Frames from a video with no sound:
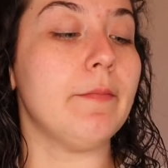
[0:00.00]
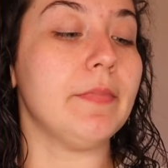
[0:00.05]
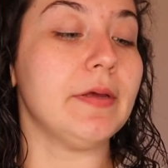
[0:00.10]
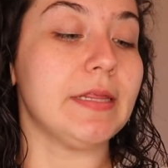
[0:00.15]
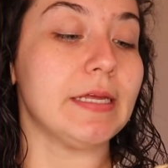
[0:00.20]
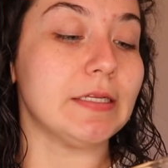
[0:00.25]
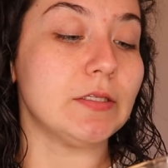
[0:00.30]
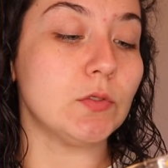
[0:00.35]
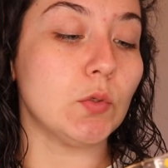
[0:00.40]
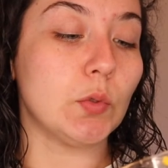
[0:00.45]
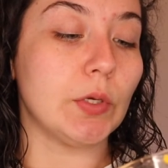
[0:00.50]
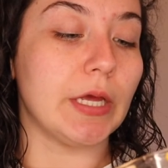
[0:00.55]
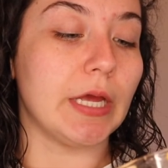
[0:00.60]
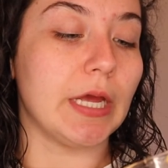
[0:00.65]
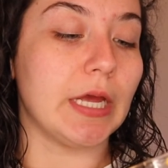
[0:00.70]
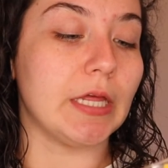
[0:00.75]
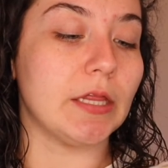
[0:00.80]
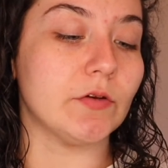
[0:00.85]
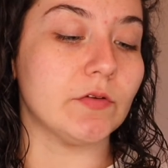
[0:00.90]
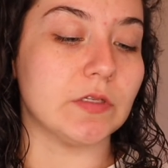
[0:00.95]
But that's
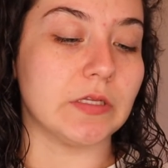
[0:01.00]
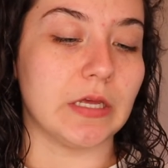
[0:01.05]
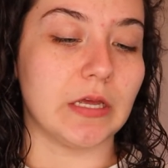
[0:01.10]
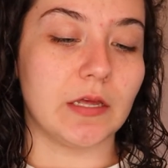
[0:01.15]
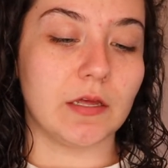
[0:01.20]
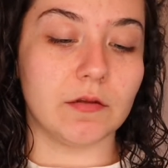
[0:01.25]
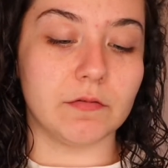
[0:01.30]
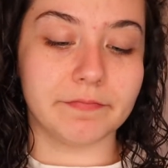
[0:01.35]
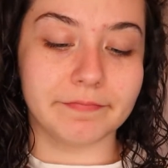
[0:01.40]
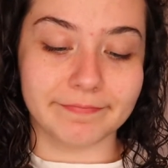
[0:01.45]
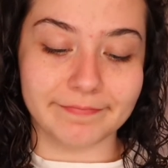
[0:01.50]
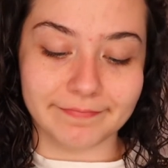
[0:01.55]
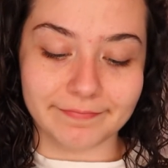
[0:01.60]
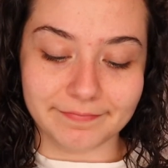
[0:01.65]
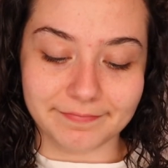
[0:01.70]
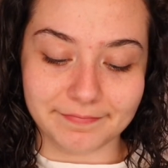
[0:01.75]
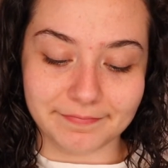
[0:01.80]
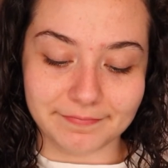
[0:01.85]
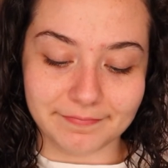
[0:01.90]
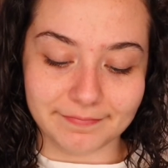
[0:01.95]
okay. There's like
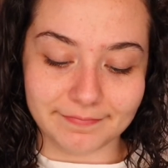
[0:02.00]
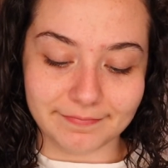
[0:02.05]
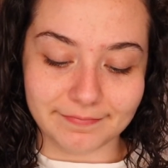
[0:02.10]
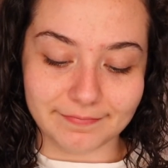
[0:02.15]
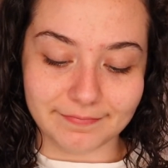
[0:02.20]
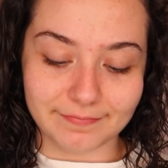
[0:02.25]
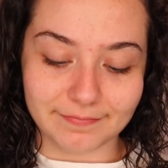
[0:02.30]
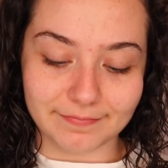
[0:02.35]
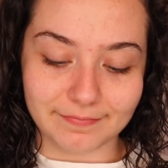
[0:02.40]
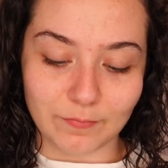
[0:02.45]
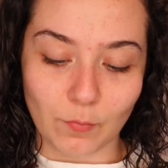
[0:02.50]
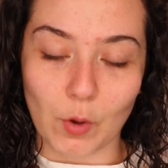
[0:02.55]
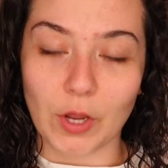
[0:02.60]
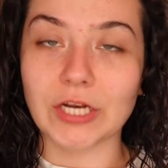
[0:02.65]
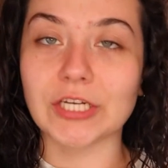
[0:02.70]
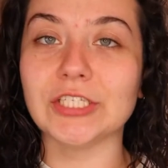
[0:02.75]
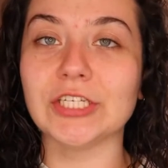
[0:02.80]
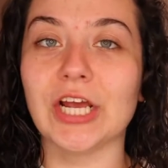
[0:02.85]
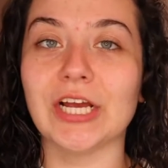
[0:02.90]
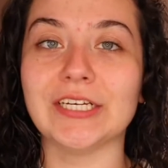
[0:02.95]

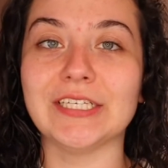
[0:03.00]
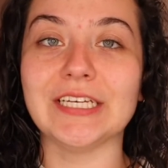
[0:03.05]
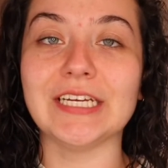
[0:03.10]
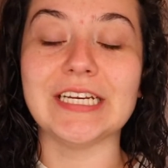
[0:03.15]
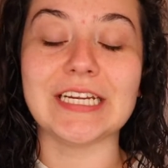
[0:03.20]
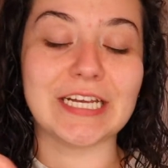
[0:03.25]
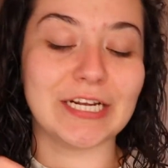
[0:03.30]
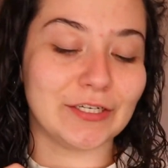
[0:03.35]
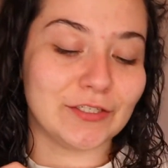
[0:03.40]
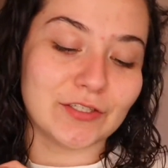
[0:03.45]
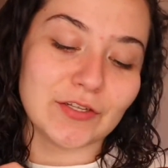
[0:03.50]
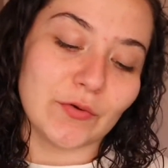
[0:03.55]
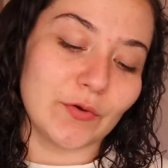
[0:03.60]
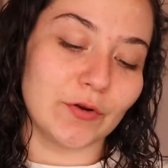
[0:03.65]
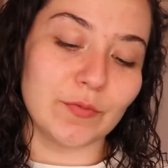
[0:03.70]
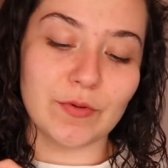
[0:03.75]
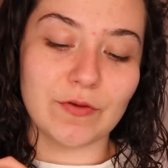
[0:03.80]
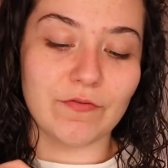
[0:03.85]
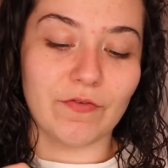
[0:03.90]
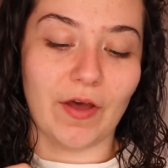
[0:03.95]
one chunk in here, so
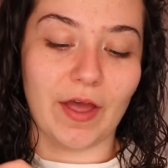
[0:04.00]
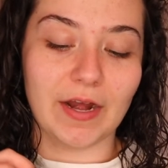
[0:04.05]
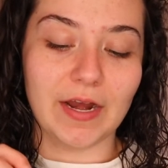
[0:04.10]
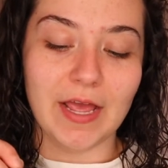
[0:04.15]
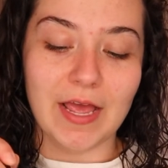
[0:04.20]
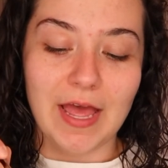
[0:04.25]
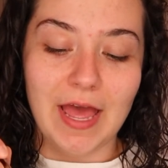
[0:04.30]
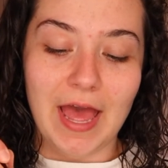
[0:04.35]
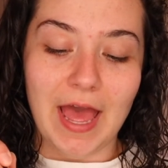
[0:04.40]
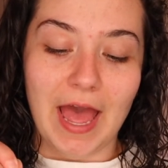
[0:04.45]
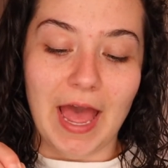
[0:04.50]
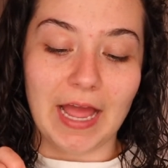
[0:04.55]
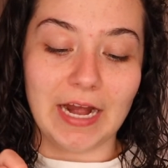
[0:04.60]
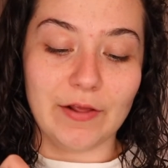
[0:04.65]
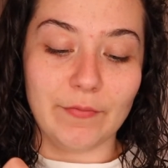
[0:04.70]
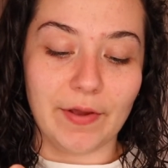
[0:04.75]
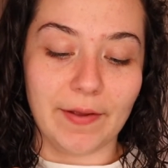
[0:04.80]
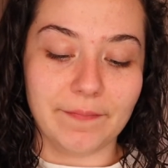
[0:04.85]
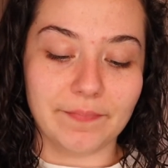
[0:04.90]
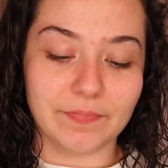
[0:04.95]
it'll be fine.
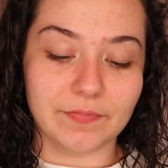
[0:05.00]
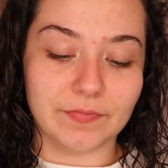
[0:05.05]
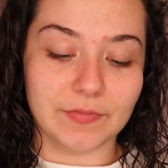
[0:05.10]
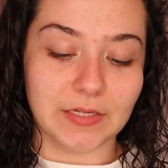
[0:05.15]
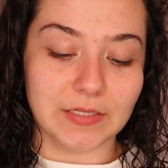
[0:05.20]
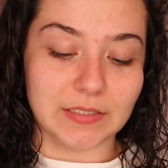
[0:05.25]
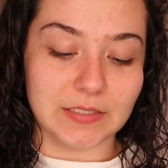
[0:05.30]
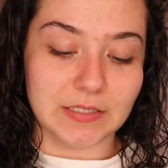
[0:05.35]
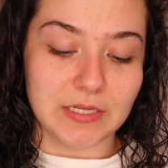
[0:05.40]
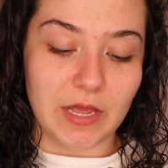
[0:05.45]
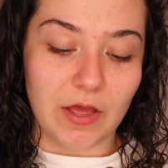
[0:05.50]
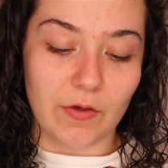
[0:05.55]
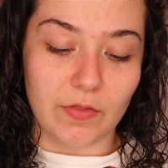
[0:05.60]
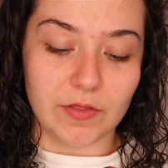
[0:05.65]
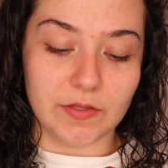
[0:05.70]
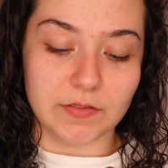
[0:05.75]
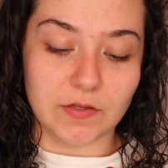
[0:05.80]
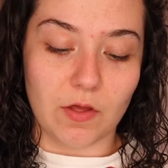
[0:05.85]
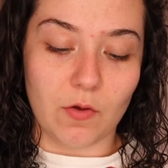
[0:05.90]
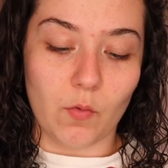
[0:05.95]
Anyway, let's see how
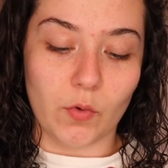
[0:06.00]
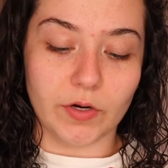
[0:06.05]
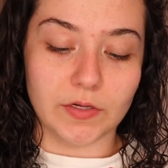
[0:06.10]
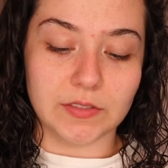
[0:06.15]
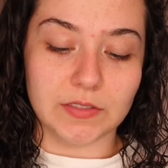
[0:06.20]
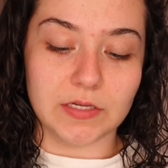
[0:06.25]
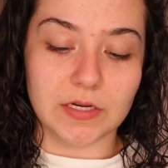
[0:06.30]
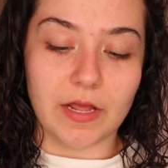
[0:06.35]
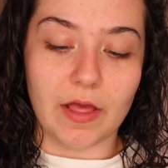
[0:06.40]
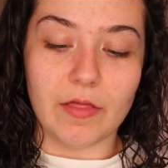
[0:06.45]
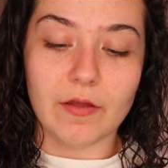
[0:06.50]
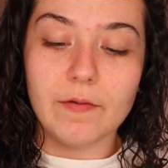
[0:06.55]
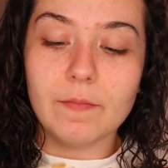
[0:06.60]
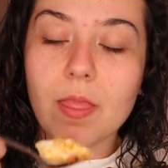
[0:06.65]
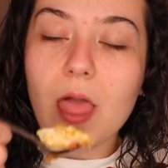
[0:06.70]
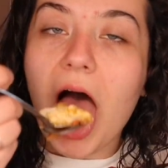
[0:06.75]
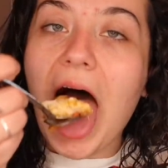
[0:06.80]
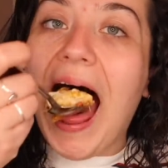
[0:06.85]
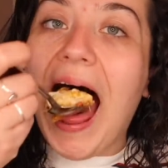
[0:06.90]
this all works together.